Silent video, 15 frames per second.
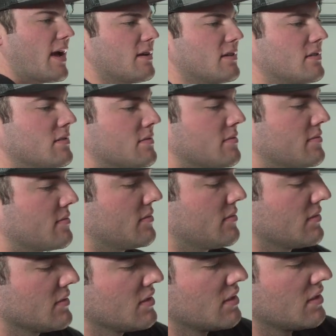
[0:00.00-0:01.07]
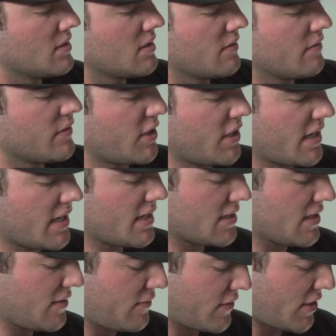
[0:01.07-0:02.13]
out. Very
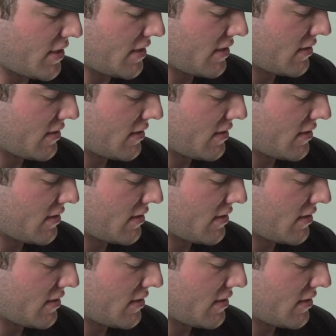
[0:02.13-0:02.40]
easy, very